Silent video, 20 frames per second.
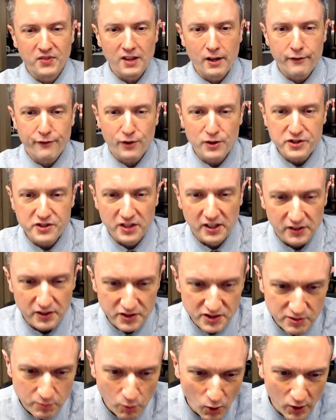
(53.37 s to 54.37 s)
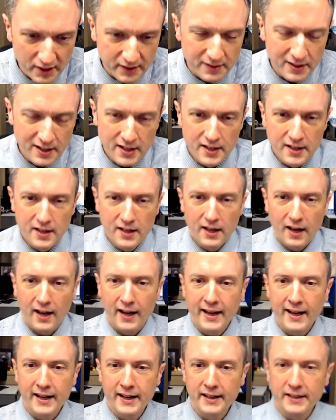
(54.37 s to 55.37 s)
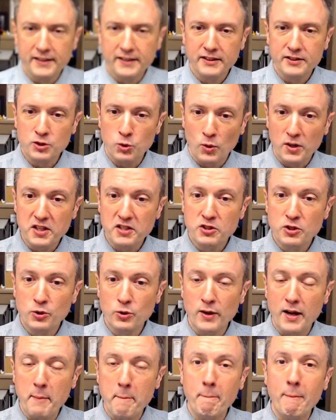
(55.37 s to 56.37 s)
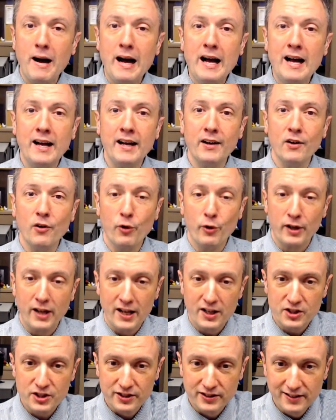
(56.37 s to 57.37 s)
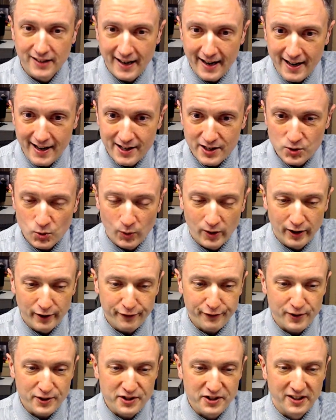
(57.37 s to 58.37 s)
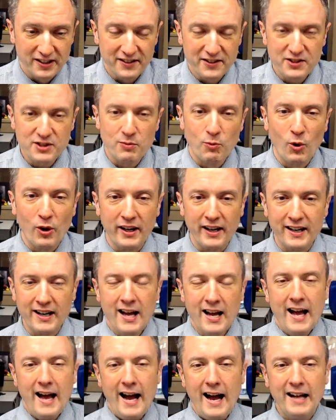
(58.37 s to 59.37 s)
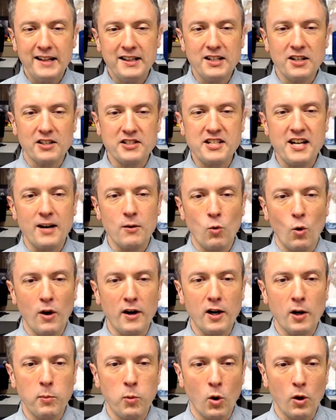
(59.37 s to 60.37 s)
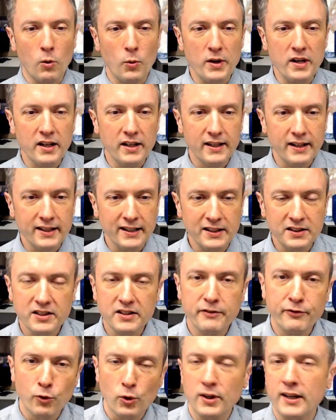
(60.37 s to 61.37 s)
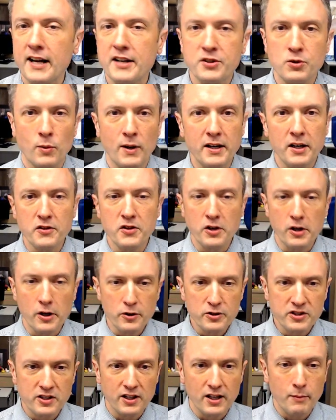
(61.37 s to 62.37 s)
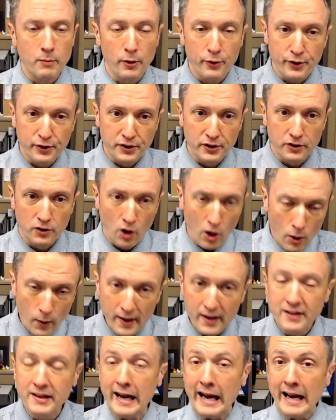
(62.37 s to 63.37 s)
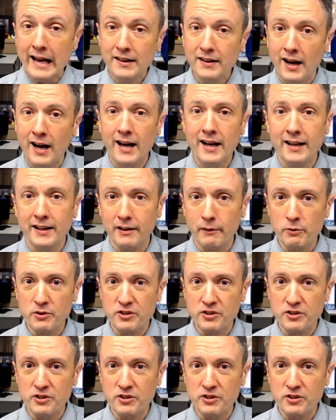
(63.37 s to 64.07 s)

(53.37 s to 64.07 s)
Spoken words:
First thing this morning, I had 22 at my location as well. First thing this morning, and at the Youngstown Warren Airport, we hit the forecast right on the nose today, both on the low end and the high end. It was a